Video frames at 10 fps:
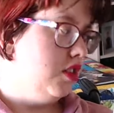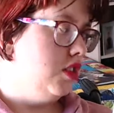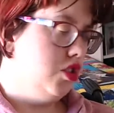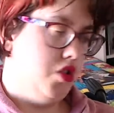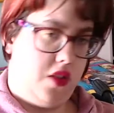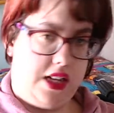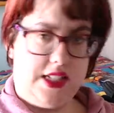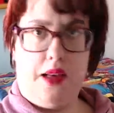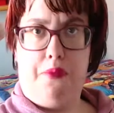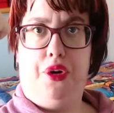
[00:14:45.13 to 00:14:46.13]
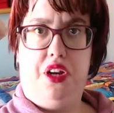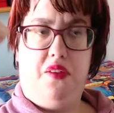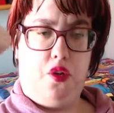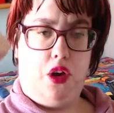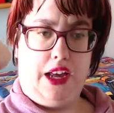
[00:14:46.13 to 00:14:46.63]
So that's a point if
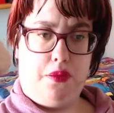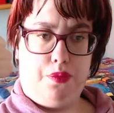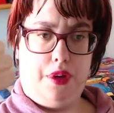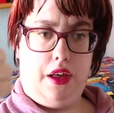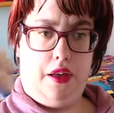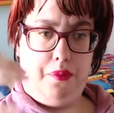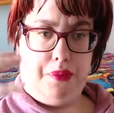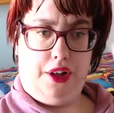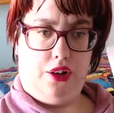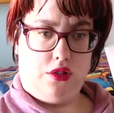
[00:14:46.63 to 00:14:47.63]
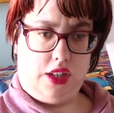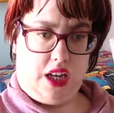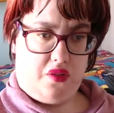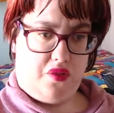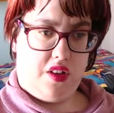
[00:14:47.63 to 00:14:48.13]
you like period kind
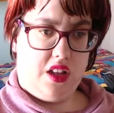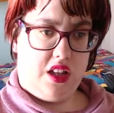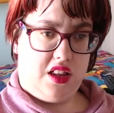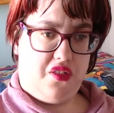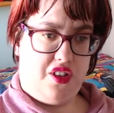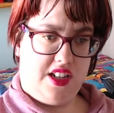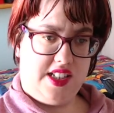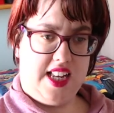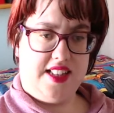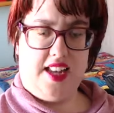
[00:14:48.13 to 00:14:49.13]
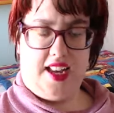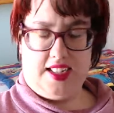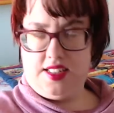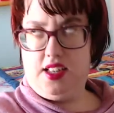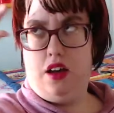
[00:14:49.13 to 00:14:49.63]
of different
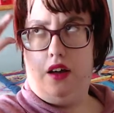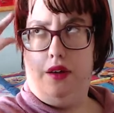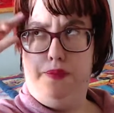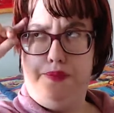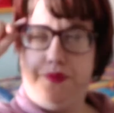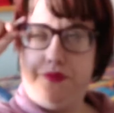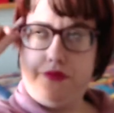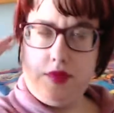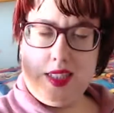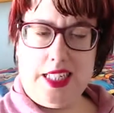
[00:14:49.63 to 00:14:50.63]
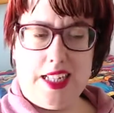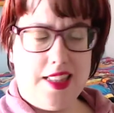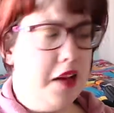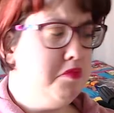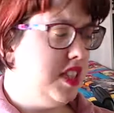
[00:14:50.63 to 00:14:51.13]
settings,
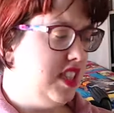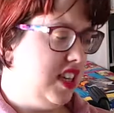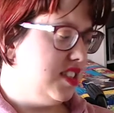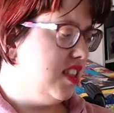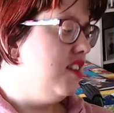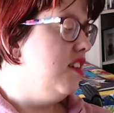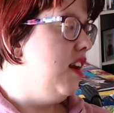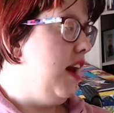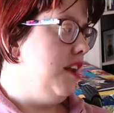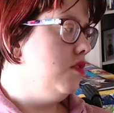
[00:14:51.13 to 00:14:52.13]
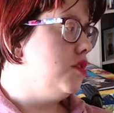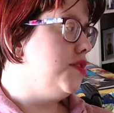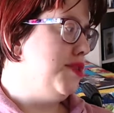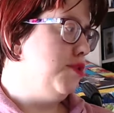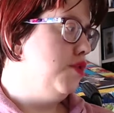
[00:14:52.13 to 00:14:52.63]
time settings, and
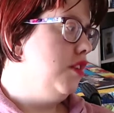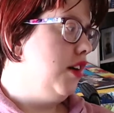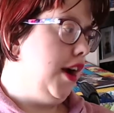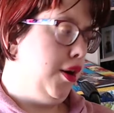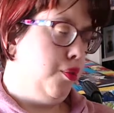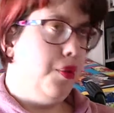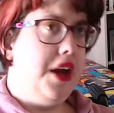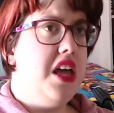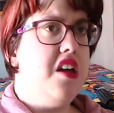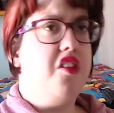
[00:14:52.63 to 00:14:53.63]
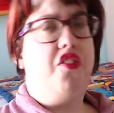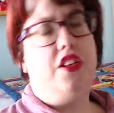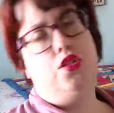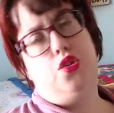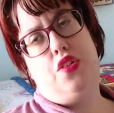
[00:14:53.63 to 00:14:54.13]
also her way of
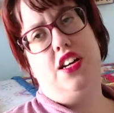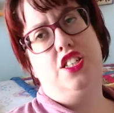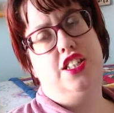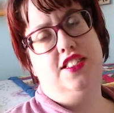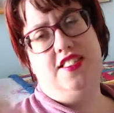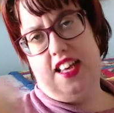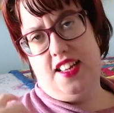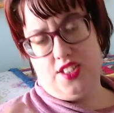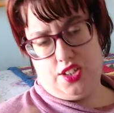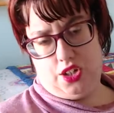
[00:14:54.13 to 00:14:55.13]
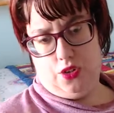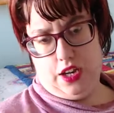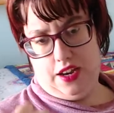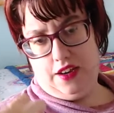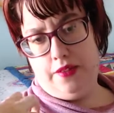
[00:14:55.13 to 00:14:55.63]
introduction tension